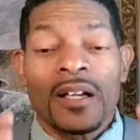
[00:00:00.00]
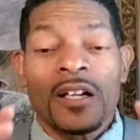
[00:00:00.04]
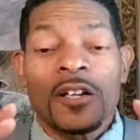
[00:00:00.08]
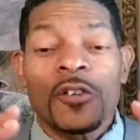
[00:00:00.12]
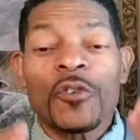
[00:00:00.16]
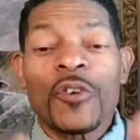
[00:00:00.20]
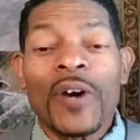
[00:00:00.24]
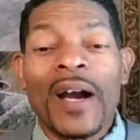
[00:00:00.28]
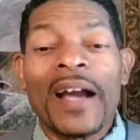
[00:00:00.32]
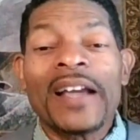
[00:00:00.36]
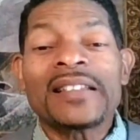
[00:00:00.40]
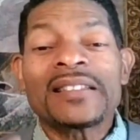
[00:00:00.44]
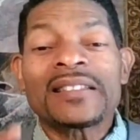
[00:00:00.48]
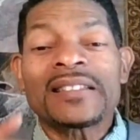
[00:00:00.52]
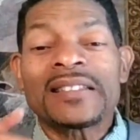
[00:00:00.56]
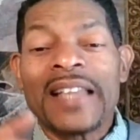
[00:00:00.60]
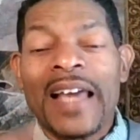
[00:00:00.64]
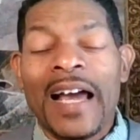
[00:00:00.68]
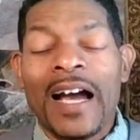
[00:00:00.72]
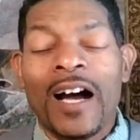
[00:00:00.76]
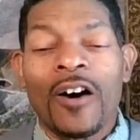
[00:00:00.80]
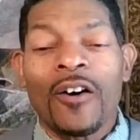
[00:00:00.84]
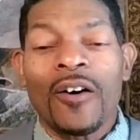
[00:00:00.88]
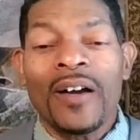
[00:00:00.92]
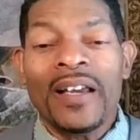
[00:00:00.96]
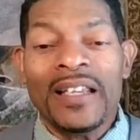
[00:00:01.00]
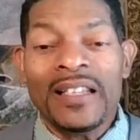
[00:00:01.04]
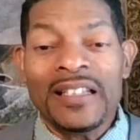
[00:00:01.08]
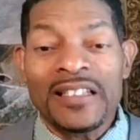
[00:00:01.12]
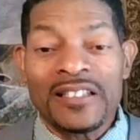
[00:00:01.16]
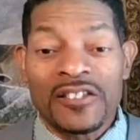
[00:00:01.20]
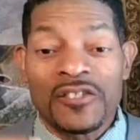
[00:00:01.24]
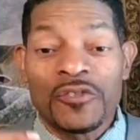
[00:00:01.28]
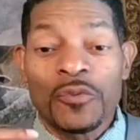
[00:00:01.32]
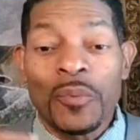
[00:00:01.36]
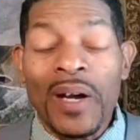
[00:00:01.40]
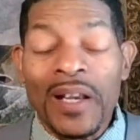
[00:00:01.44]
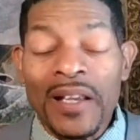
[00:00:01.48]
Christ now is
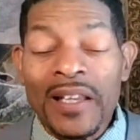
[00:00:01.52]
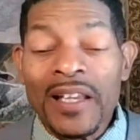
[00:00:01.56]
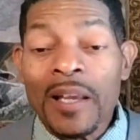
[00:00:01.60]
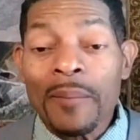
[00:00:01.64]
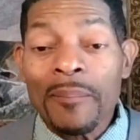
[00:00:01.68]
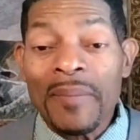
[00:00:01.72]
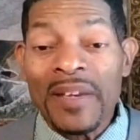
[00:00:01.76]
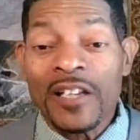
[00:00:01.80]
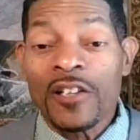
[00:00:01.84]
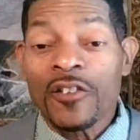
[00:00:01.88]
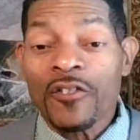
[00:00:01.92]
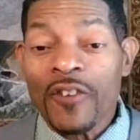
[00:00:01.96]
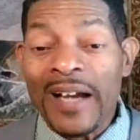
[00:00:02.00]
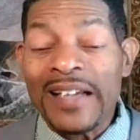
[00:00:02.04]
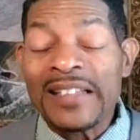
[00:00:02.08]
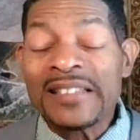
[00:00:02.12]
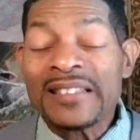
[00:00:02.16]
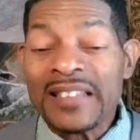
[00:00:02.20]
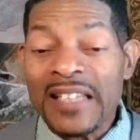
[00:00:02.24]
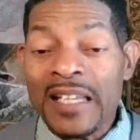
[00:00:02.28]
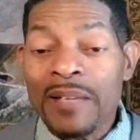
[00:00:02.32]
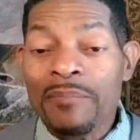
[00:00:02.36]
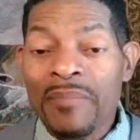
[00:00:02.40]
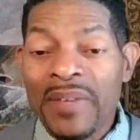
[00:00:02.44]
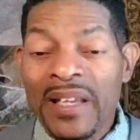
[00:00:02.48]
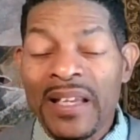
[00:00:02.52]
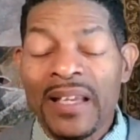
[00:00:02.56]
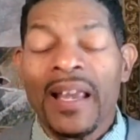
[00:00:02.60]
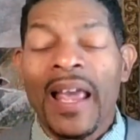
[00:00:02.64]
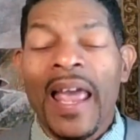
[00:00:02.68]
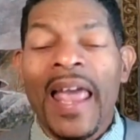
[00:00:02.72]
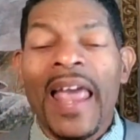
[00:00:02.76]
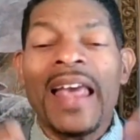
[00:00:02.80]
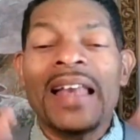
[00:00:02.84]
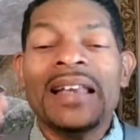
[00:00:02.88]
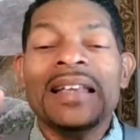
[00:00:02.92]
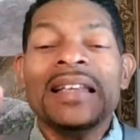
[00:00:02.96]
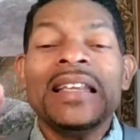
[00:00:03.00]
dwelling in me, Christ in me,
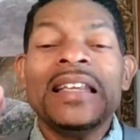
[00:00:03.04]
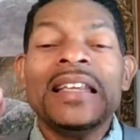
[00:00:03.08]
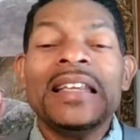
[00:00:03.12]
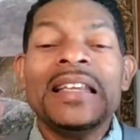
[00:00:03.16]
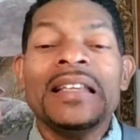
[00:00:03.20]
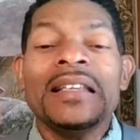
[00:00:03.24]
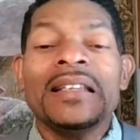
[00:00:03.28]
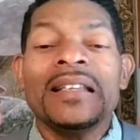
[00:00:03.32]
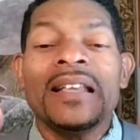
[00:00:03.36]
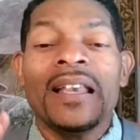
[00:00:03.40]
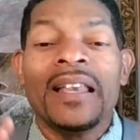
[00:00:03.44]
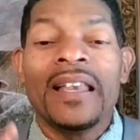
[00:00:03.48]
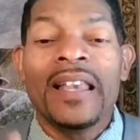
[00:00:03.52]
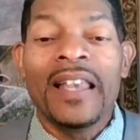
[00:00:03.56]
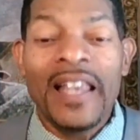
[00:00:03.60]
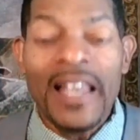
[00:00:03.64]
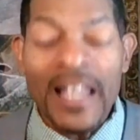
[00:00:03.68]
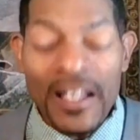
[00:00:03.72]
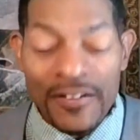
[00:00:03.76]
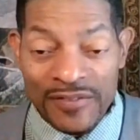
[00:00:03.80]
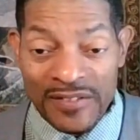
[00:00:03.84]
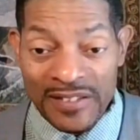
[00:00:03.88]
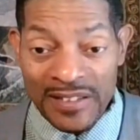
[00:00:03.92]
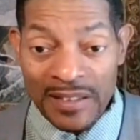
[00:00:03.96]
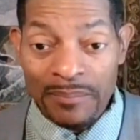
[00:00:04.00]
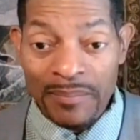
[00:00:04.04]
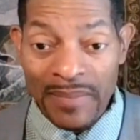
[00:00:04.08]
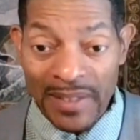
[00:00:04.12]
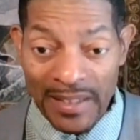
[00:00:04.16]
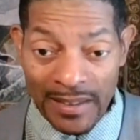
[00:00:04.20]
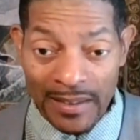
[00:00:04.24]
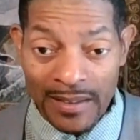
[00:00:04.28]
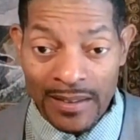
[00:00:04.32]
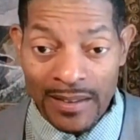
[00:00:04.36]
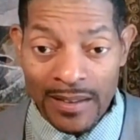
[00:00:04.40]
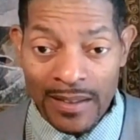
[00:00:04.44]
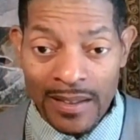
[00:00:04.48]
and he lives in me.